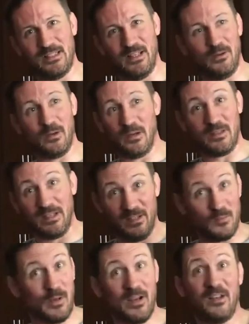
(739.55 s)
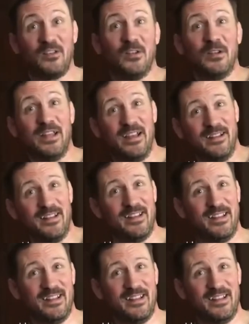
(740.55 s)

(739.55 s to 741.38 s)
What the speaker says: he's bringing his son down.